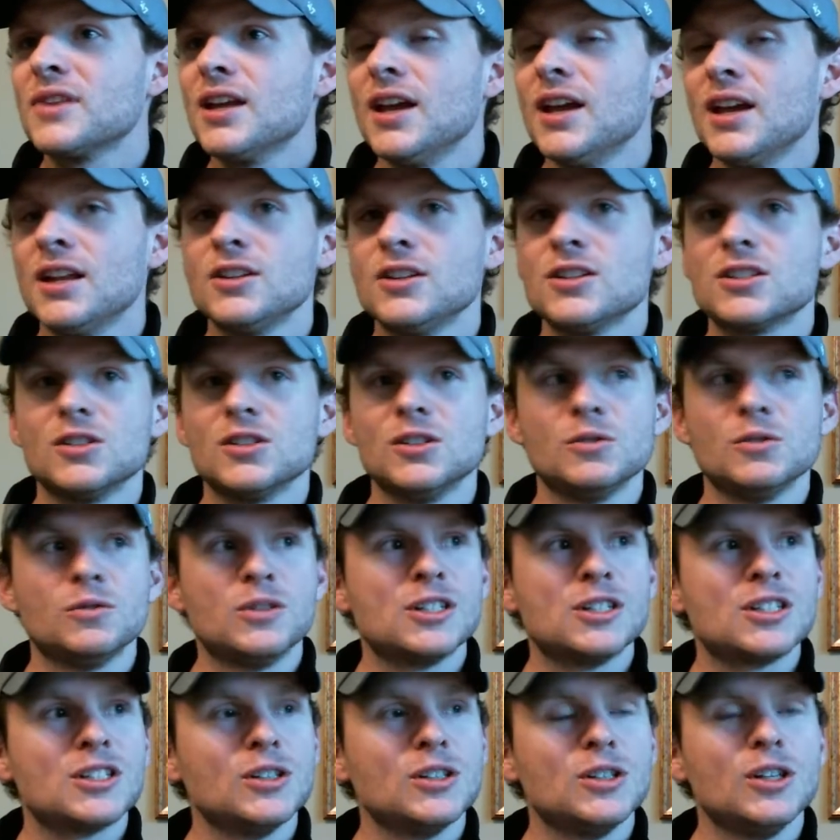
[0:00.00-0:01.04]
and
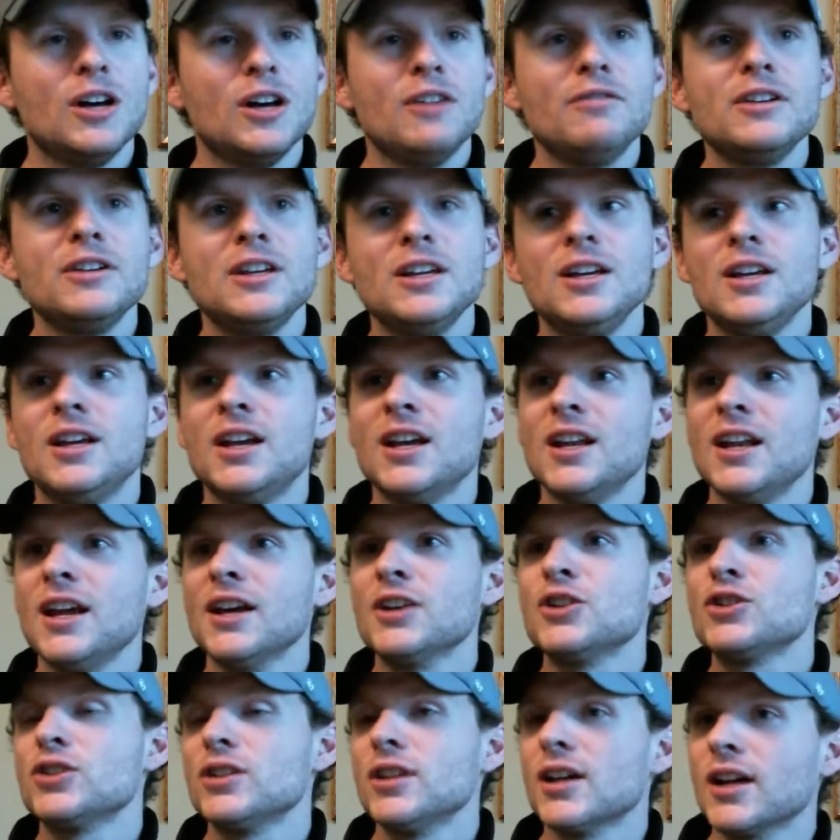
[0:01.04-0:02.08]
this loving
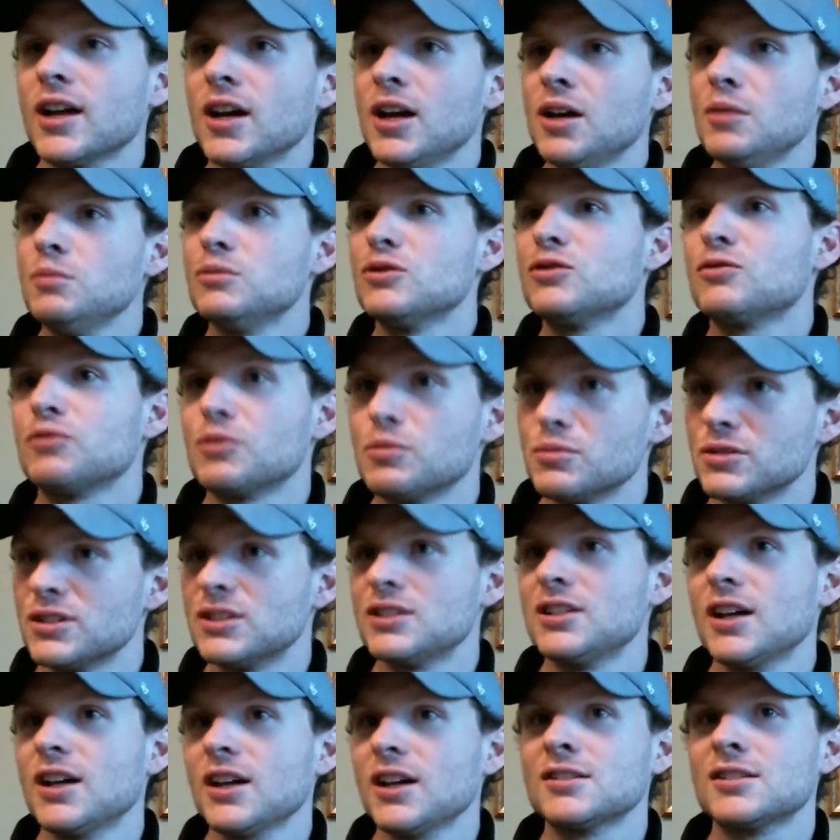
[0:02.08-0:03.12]
connection that comes from
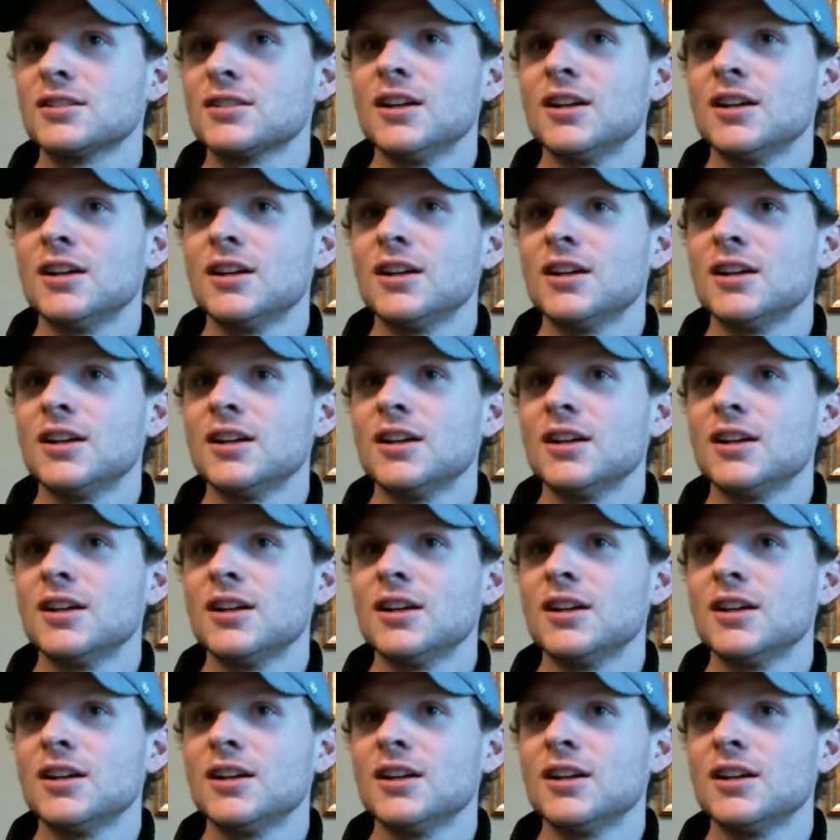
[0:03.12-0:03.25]
sex.